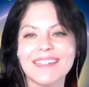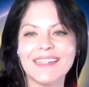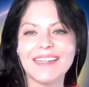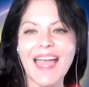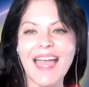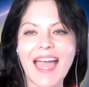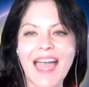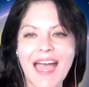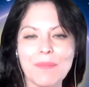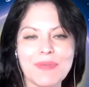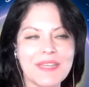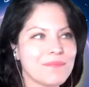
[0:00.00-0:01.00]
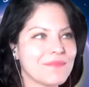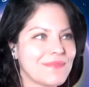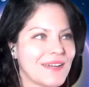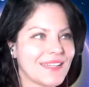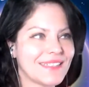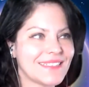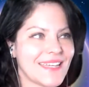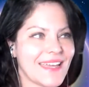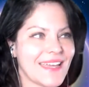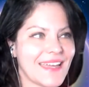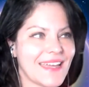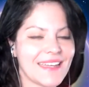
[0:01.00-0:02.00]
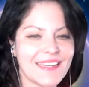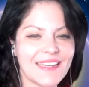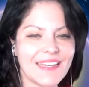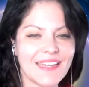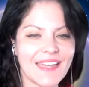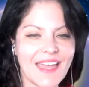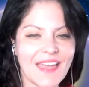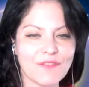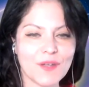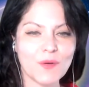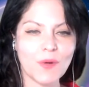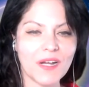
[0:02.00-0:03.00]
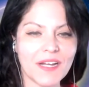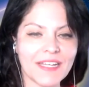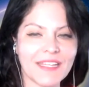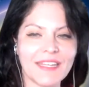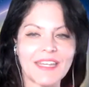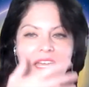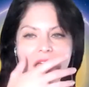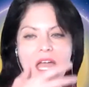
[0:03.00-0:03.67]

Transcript: Happy Monday, everyone.